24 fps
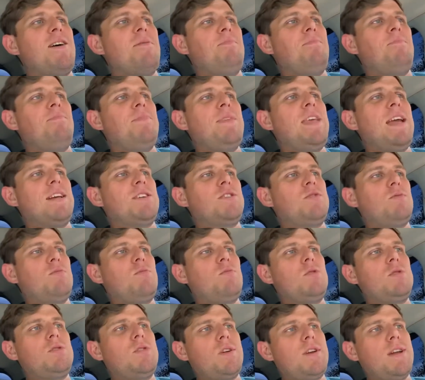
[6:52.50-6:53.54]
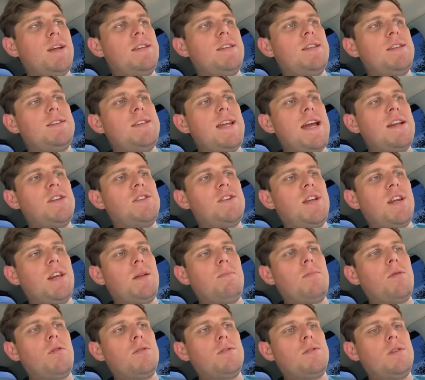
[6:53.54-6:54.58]
yeah, so we'll start getting this dash taken
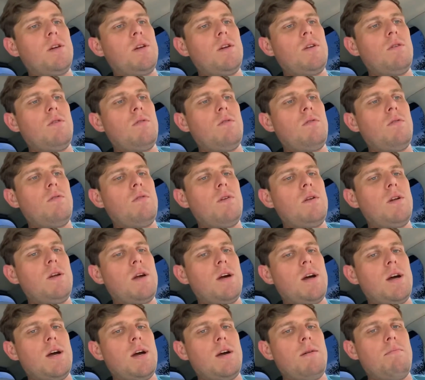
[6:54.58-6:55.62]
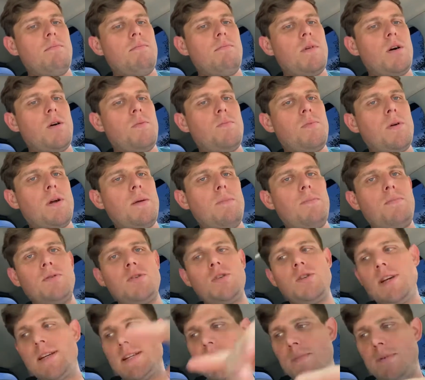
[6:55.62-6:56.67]
apart though. I'll probably put
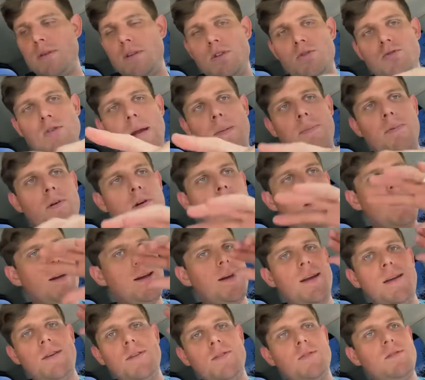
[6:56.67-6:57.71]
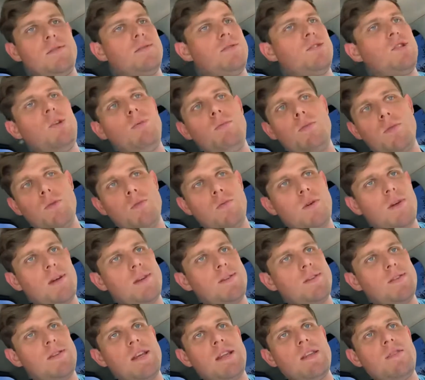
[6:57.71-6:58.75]
you guys up on the tripod, kind of just zoom through it, because
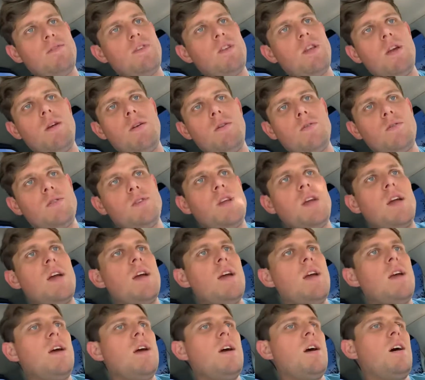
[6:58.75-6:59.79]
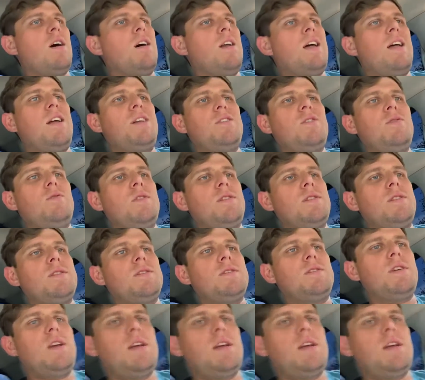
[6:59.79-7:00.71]
there's other videos on how to do this. And